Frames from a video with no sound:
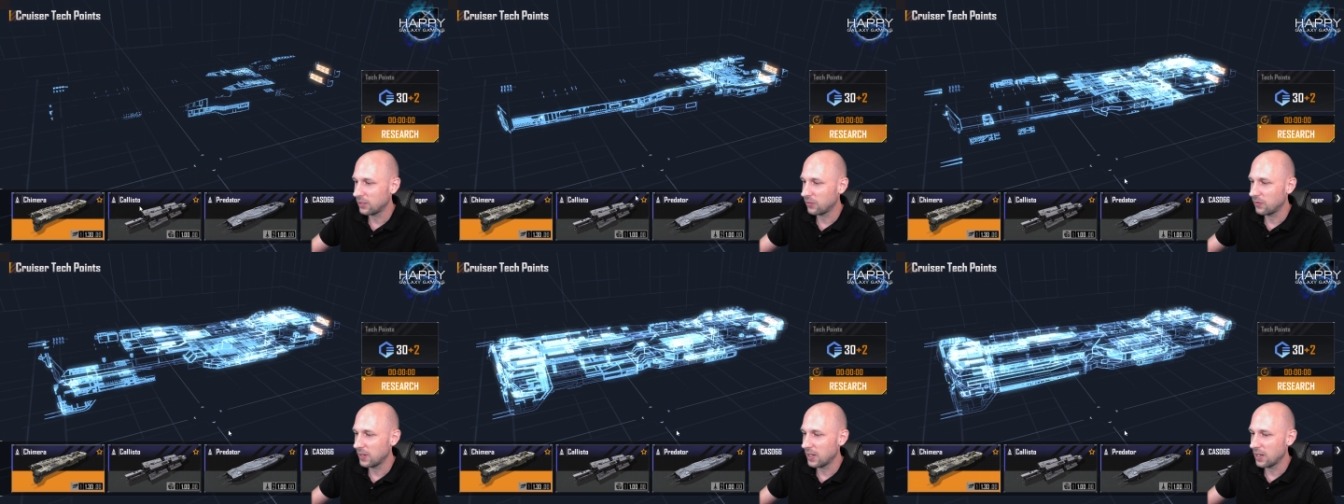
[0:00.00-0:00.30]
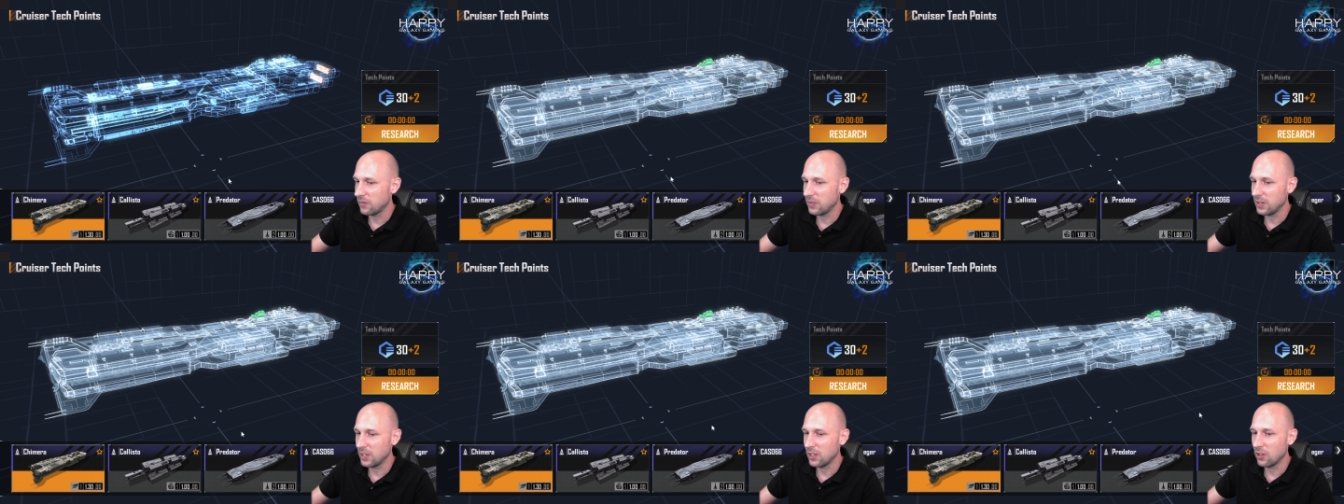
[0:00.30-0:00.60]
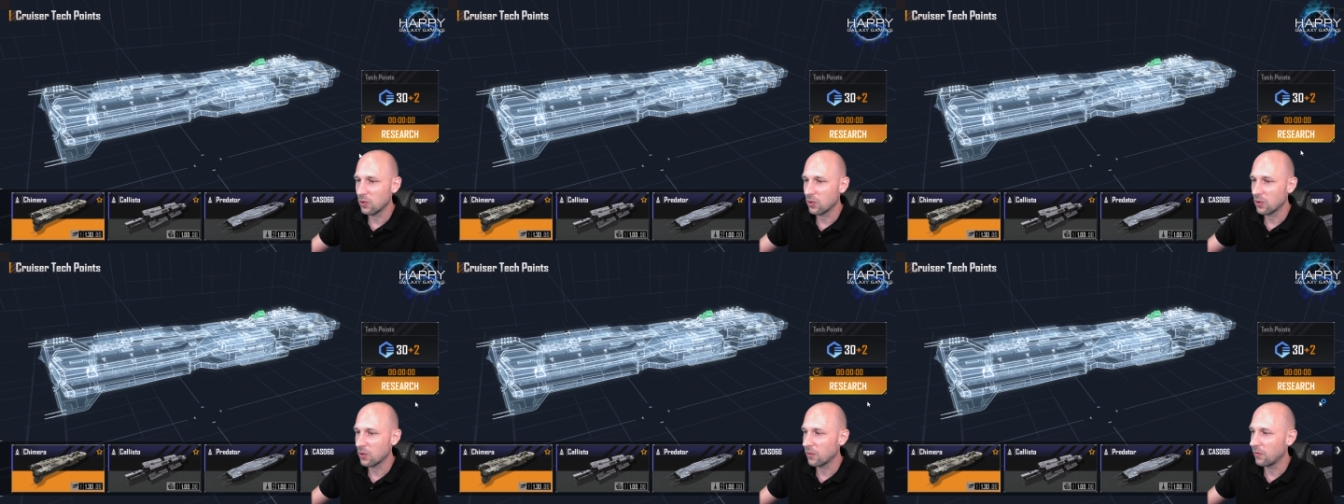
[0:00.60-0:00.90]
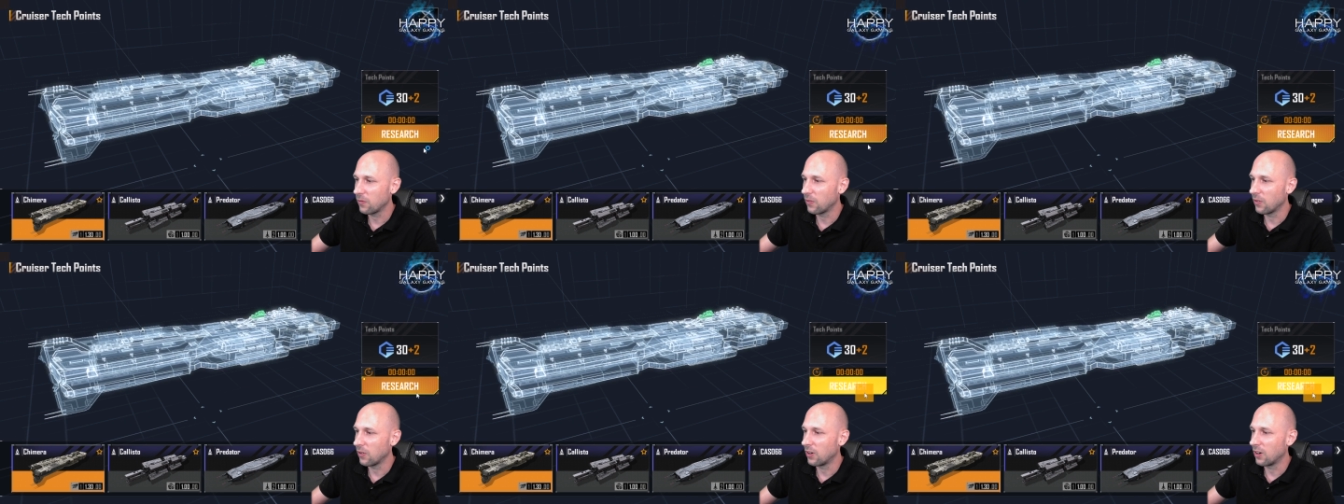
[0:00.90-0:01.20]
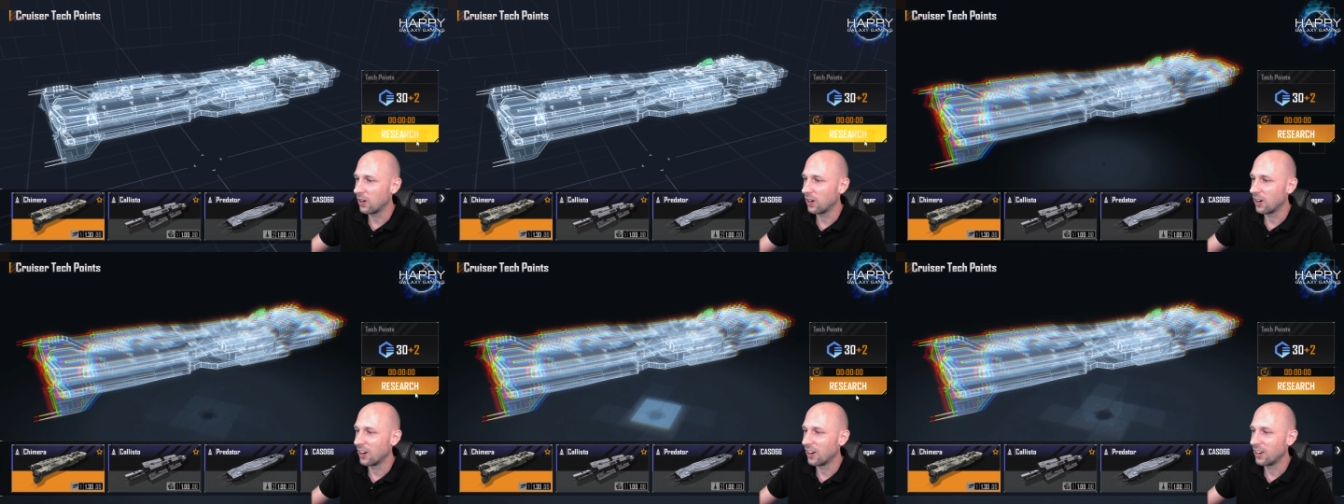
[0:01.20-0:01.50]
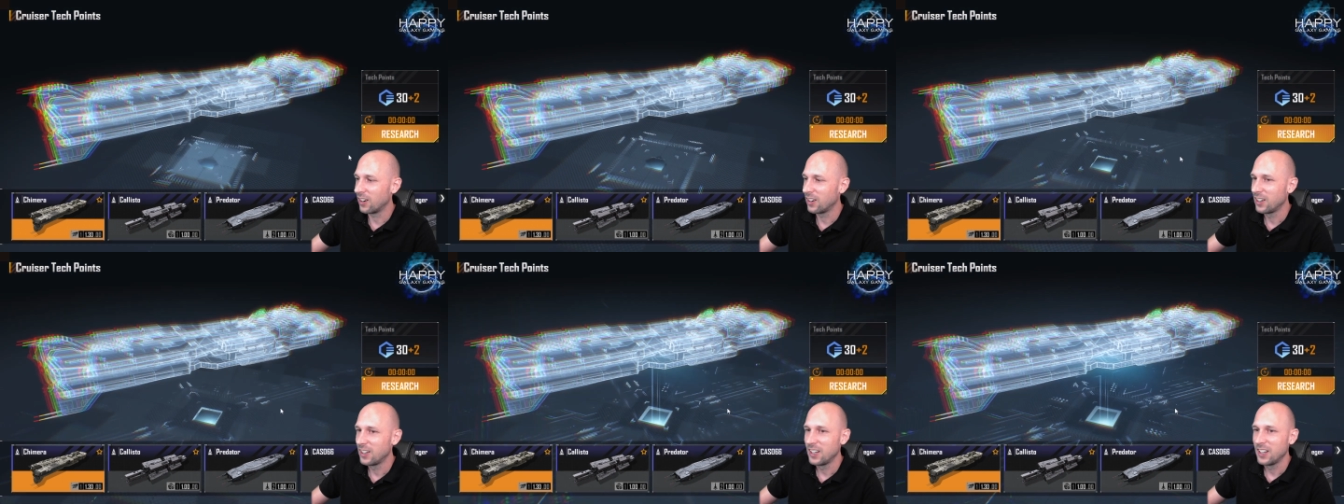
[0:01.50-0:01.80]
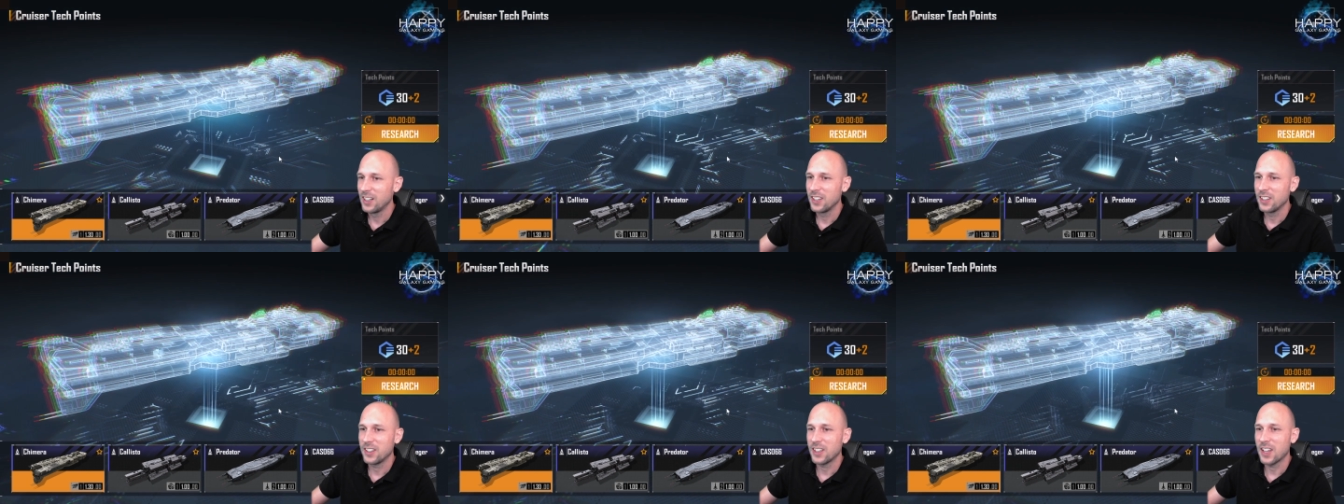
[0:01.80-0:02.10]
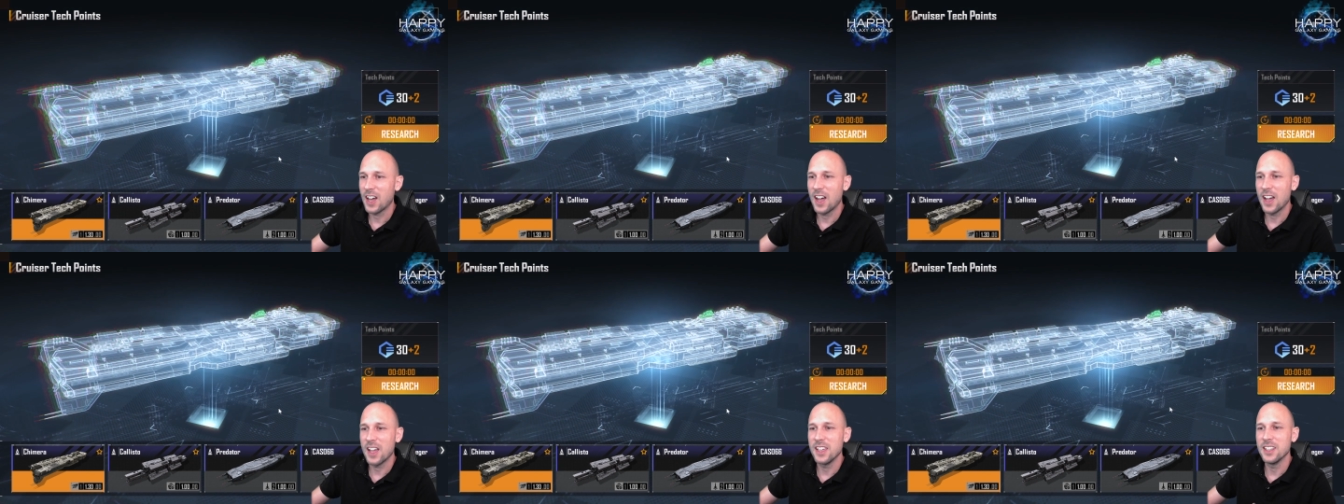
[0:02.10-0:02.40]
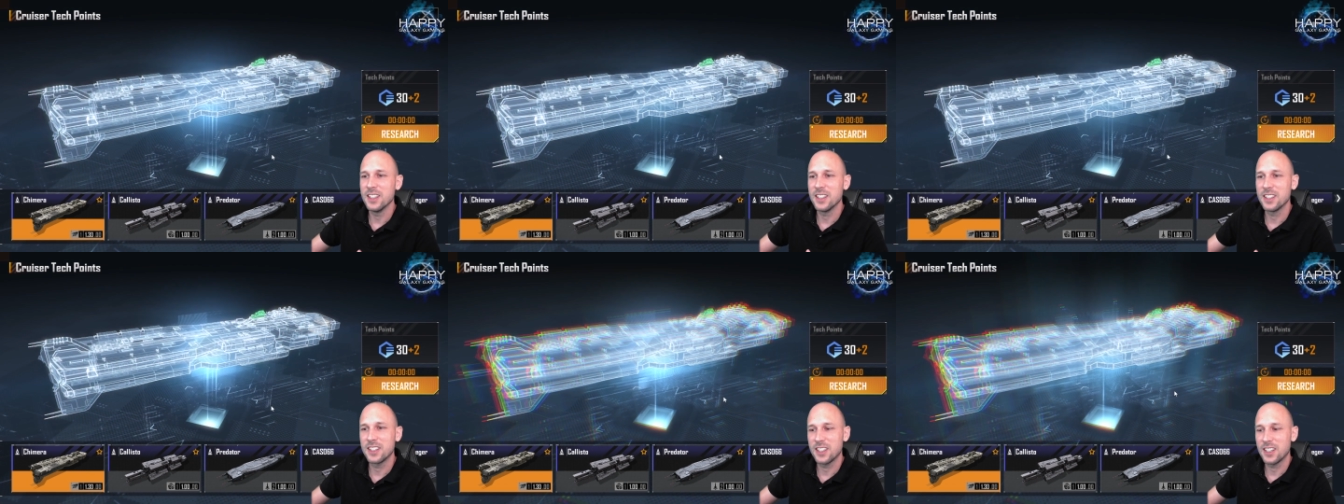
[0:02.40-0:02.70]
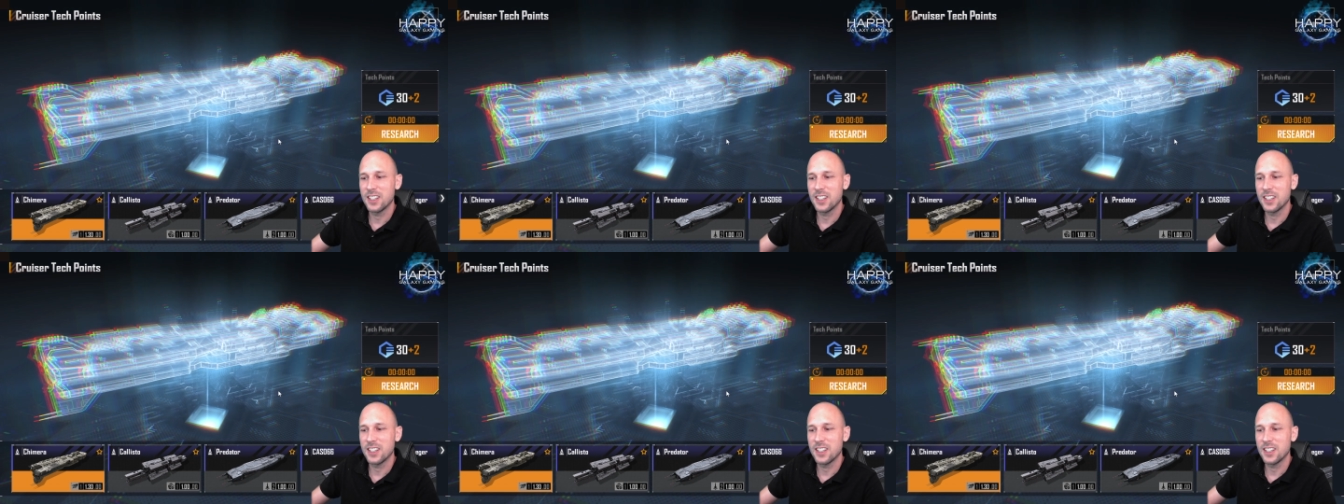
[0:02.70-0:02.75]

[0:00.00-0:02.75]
where we look for the highest